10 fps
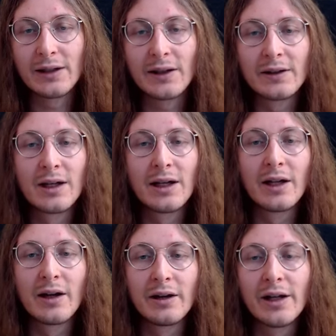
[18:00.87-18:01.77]
that
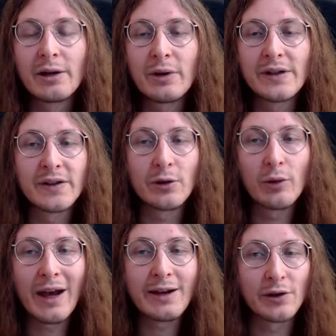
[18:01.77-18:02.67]
decreases the
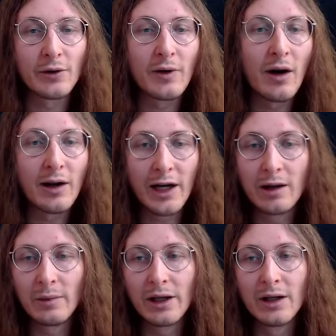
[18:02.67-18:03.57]
duration of all
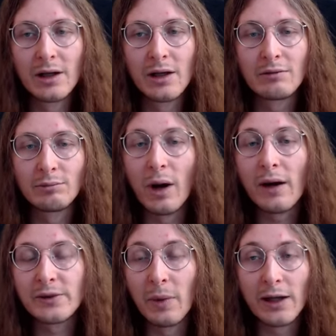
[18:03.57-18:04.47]
enemy
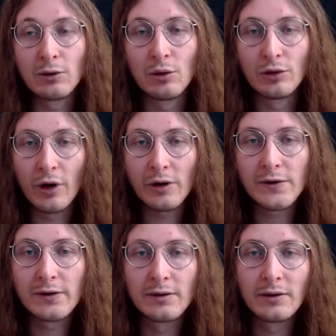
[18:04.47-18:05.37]
buffs by 2
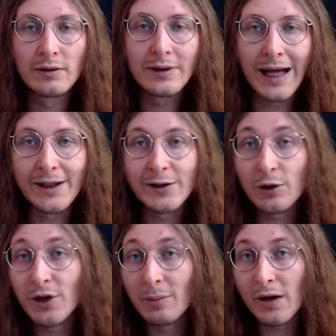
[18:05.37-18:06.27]
turns, and it's
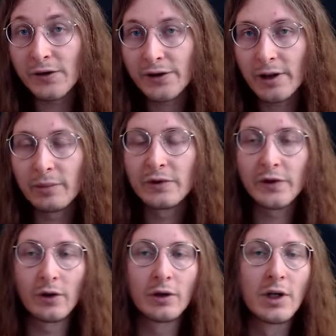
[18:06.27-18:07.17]
not a buff strip,
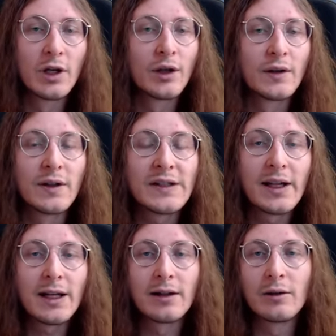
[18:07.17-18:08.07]
so this
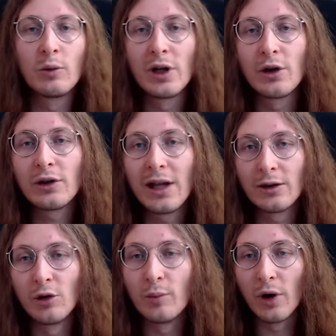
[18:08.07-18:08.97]
skill will not get
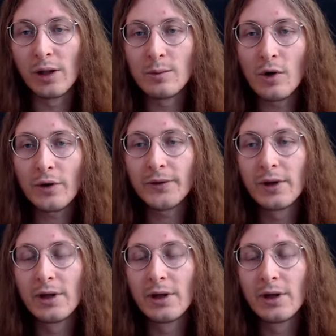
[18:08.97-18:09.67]
you polymorphed.